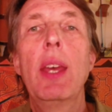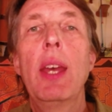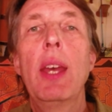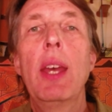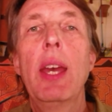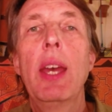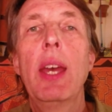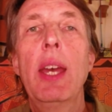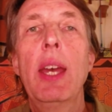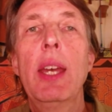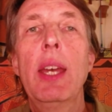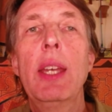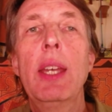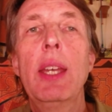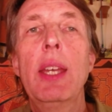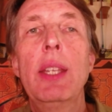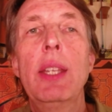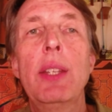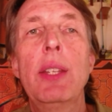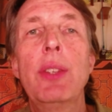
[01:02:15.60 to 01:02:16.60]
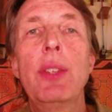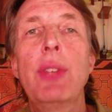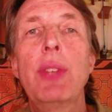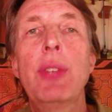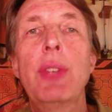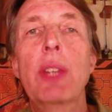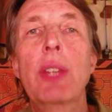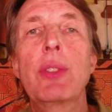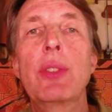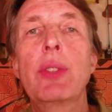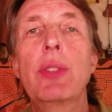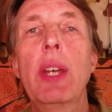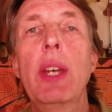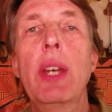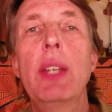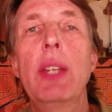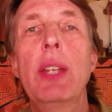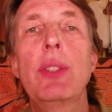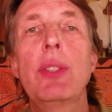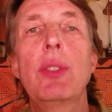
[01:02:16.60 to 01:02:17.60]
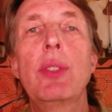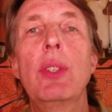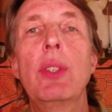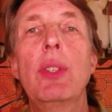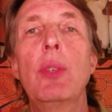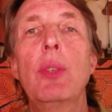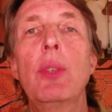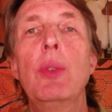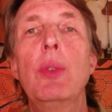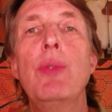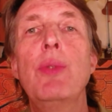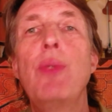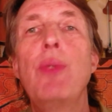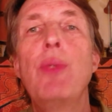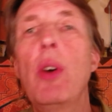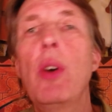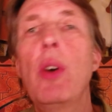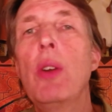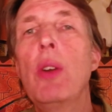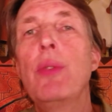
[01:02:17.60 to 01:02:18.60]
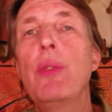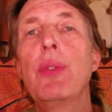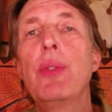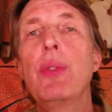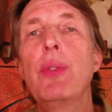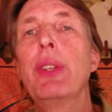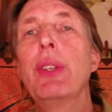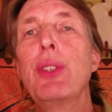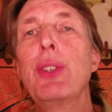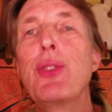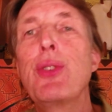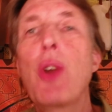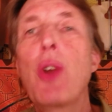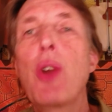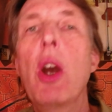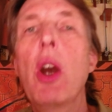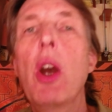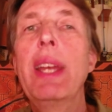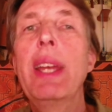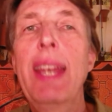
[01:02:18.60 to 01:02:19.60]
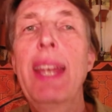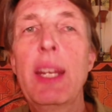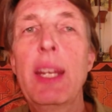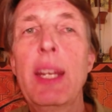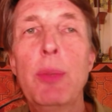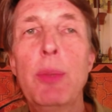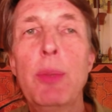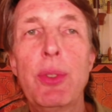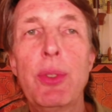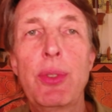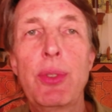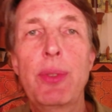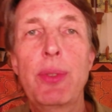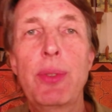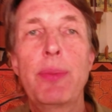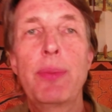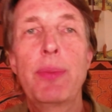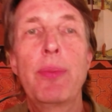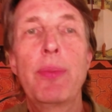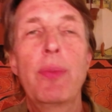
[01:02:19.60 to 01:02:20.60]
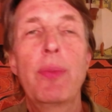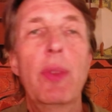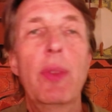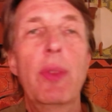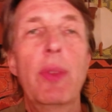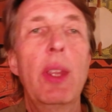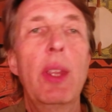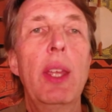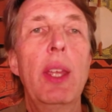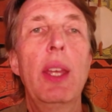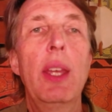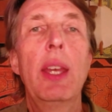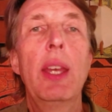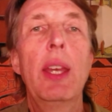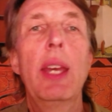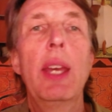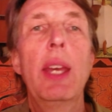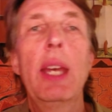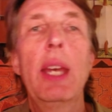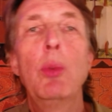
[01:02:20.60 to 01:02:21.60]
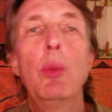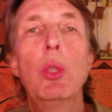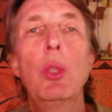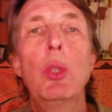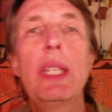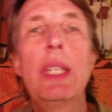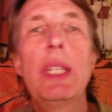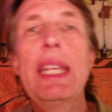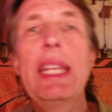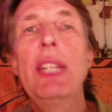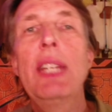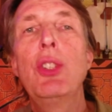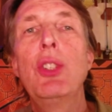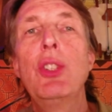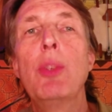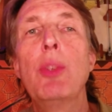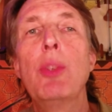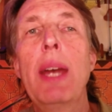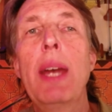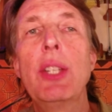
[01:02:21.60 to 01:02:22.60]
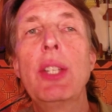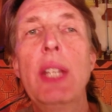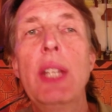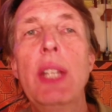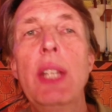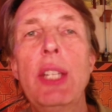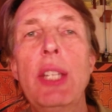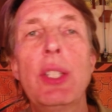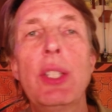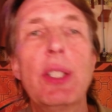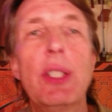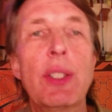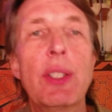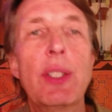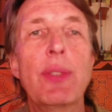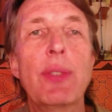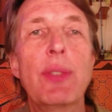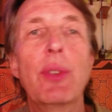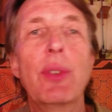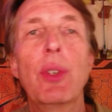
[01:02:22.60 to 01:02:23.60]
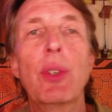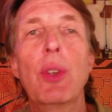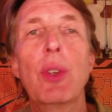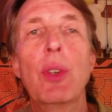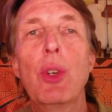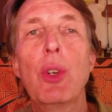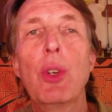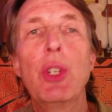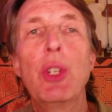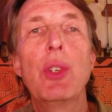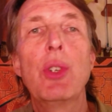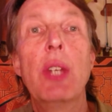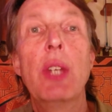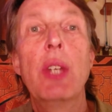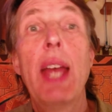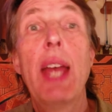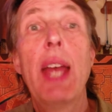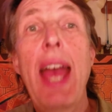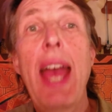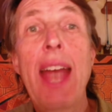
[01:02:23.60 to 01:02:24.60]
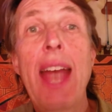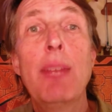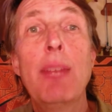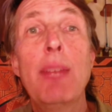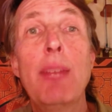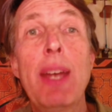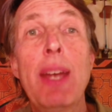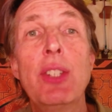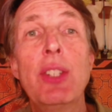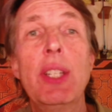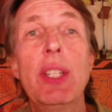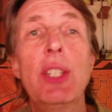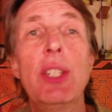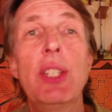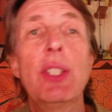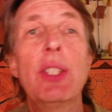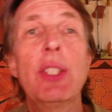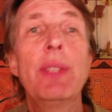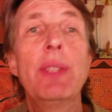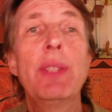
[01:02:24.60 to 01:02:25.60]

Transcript: And this exercise will involve drawing animals and will engage your imagination or your animagination,